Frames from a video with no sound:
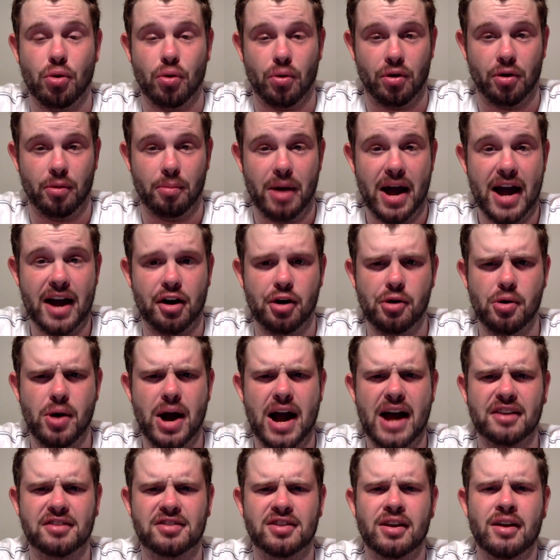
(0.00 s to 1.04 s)
quarterback who
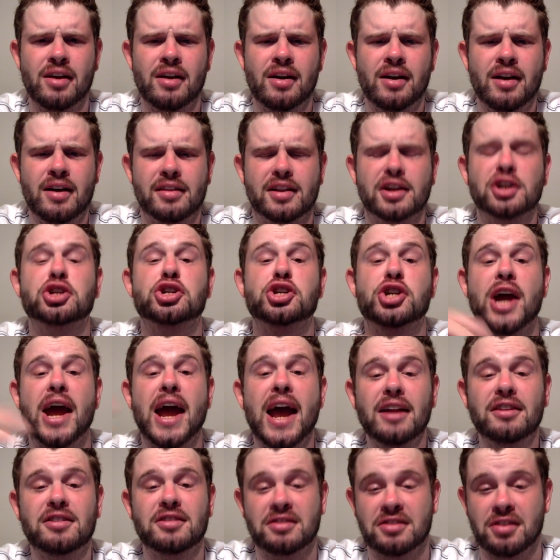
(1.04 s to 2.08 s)
has the
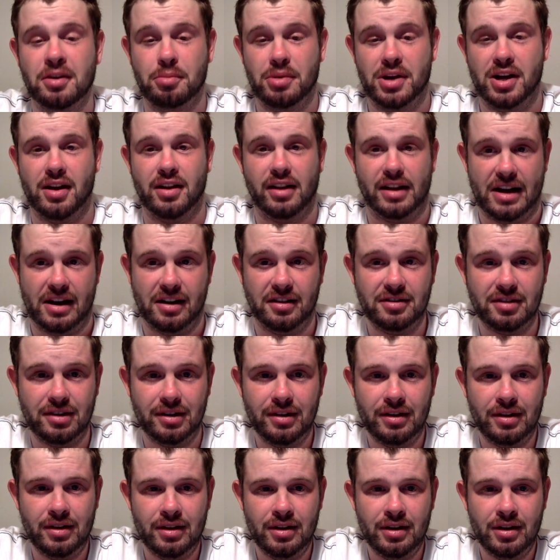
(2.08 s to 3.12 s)
chance to be elite,
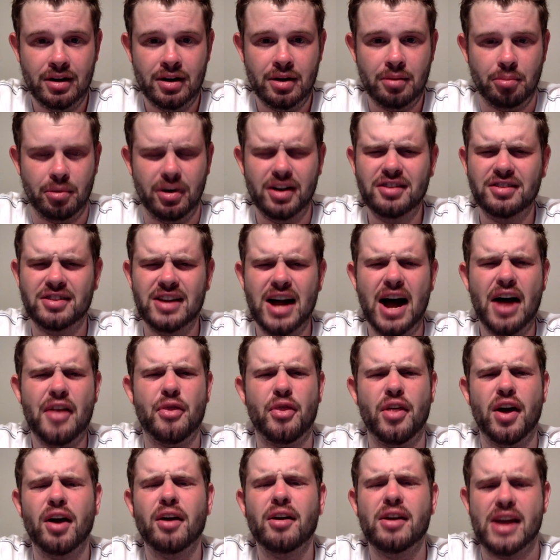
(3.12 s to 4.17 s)
but he's not
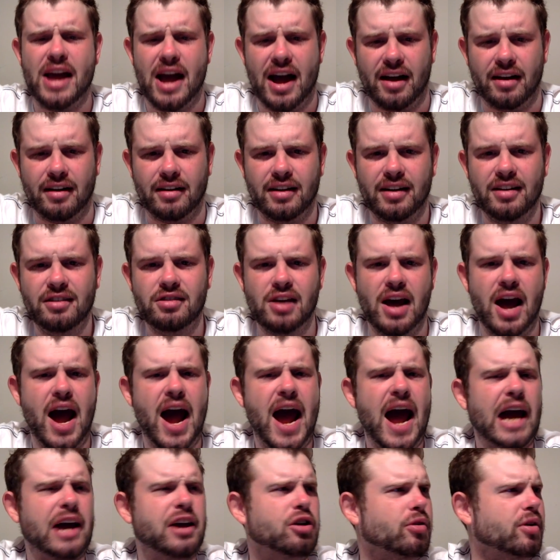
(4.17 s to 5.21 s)
there yet. His
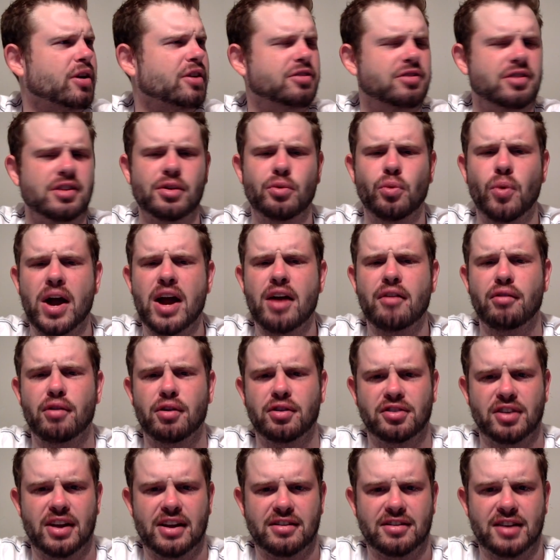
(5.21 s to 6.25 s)
accuracy
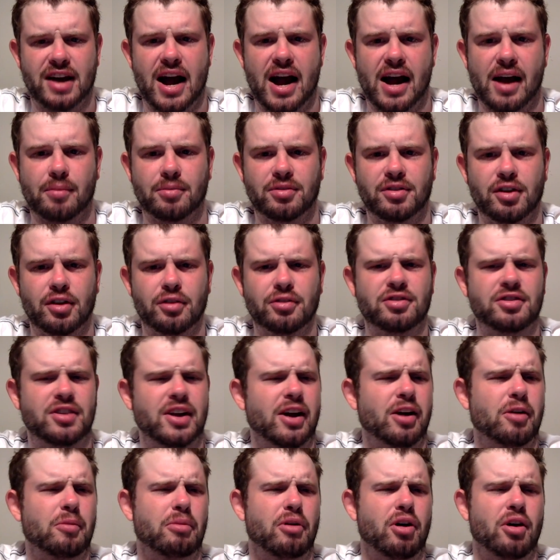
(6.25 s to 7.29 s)
wavers at times. He'll
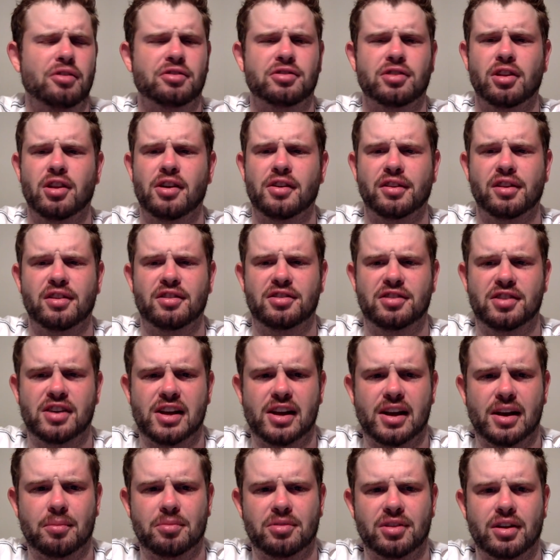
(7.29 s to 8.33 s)
sail balls along the
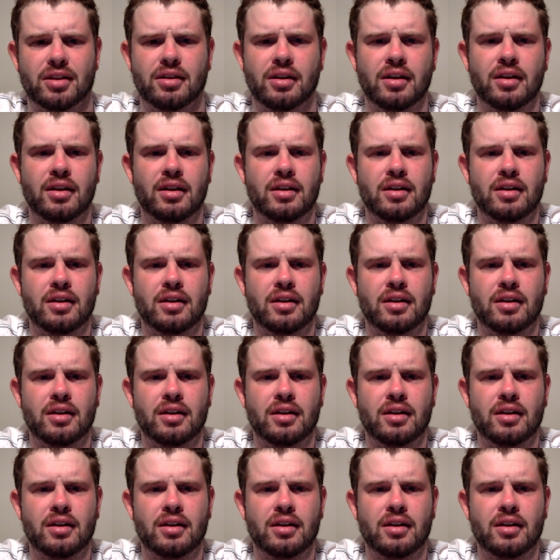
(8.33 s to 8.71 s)
seams, and